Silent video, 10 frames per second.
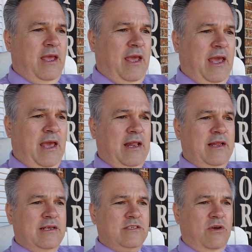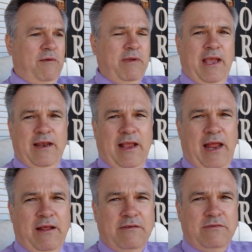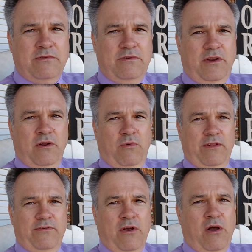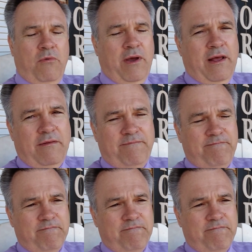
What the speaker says: And so I began to kind of, withdraw. Well,